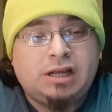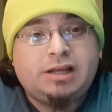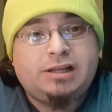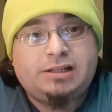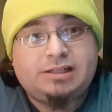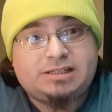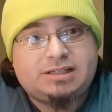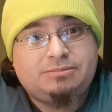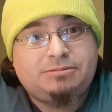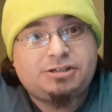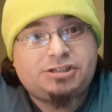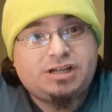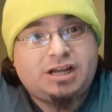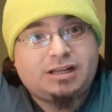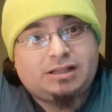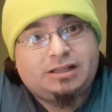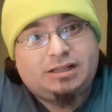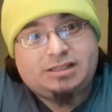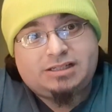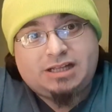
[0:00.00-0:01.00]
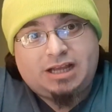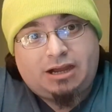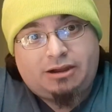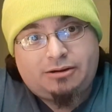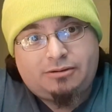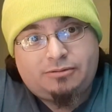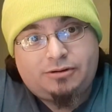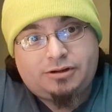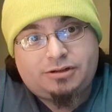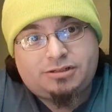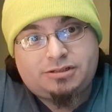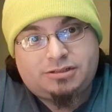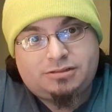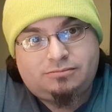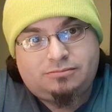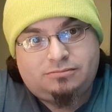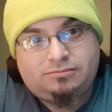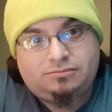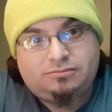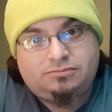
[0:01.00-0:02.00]
Let's give it a shot. Let's see how it works.
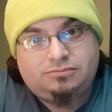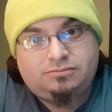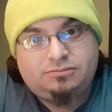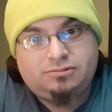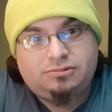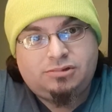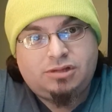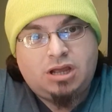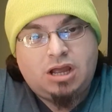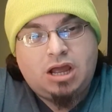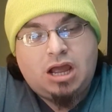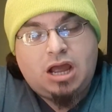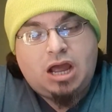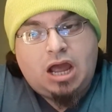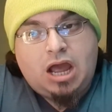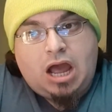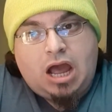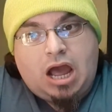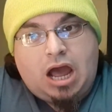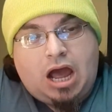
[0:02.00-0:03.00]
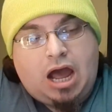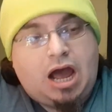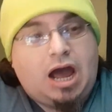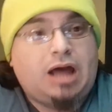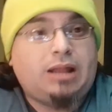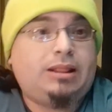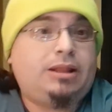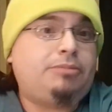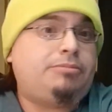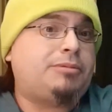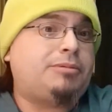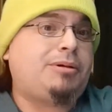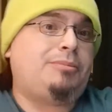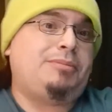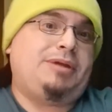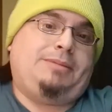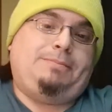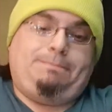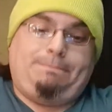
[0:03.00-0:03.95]
A little bit about me.